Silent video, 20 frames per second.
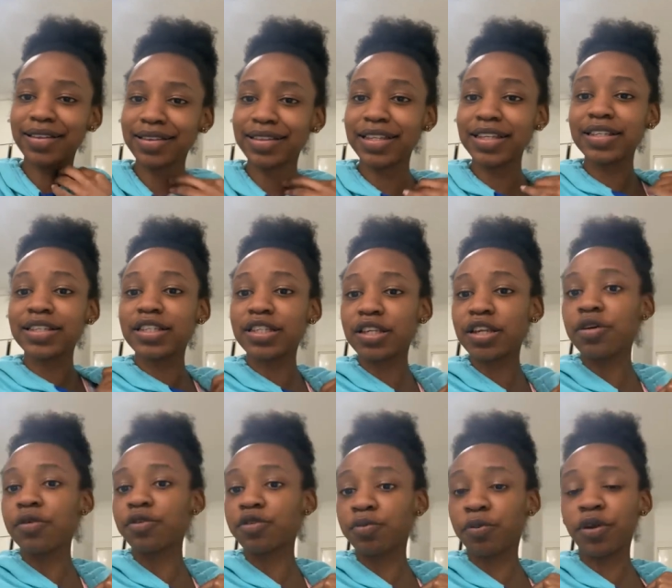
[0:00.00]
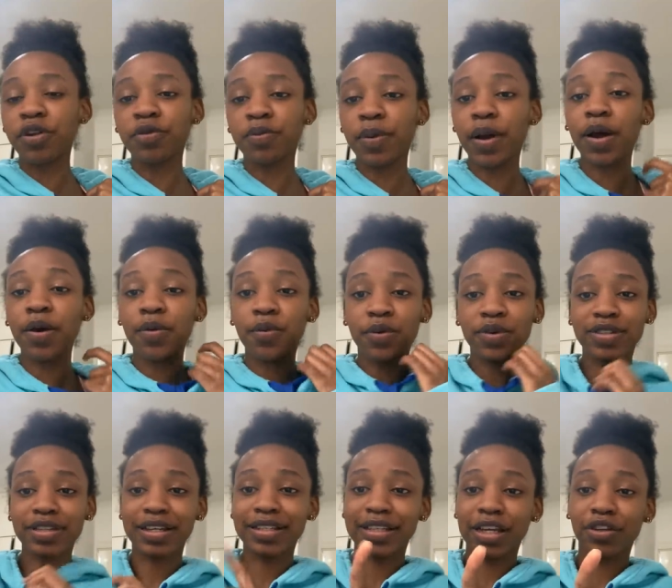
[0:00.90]
This sports bra
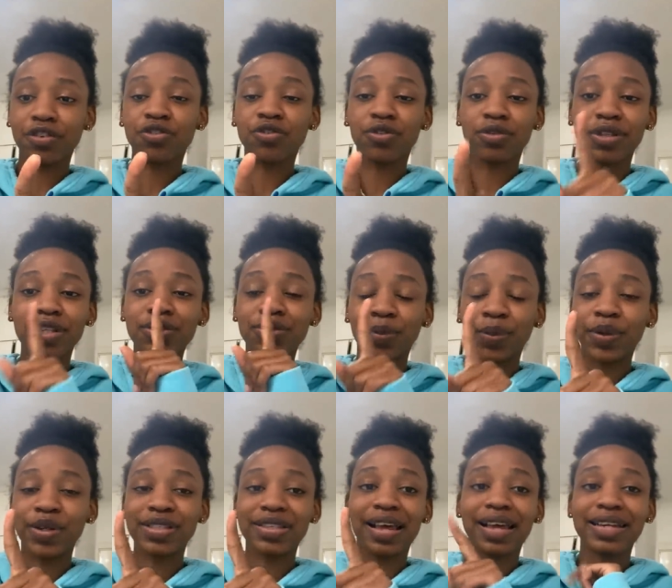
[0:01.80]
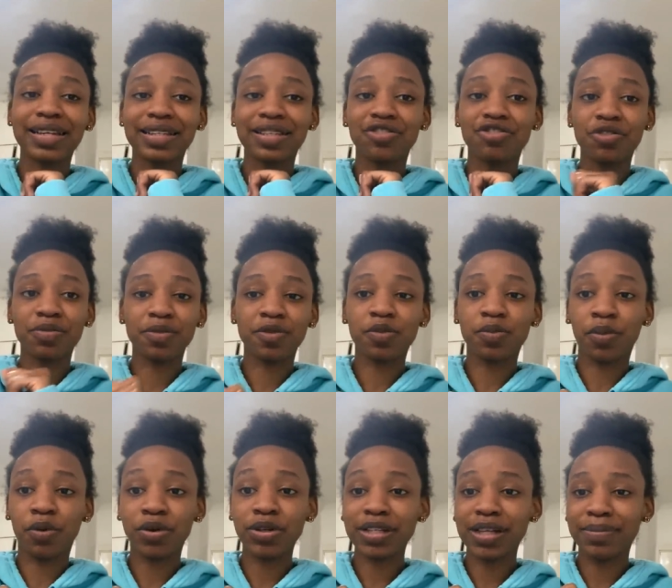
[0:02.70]
was essential. This was an extreme
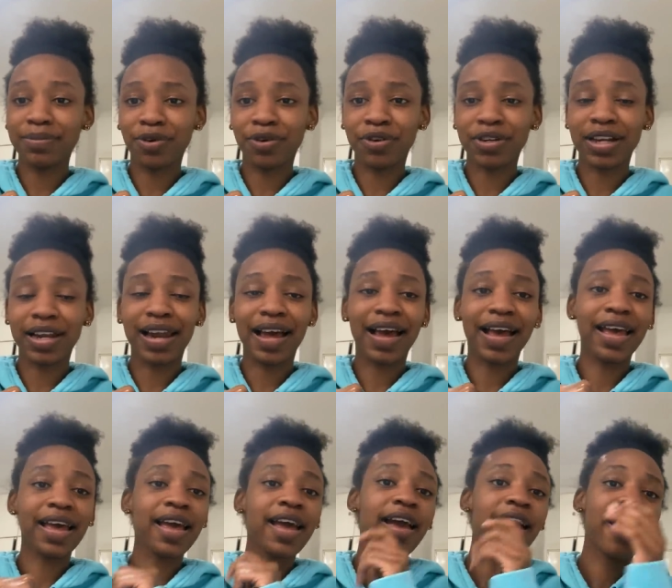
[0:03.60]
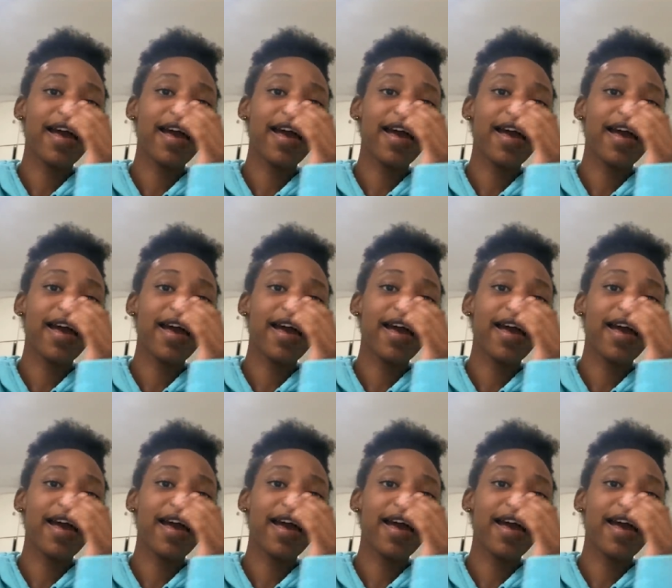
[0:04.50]
sport, I'm not gonna lie.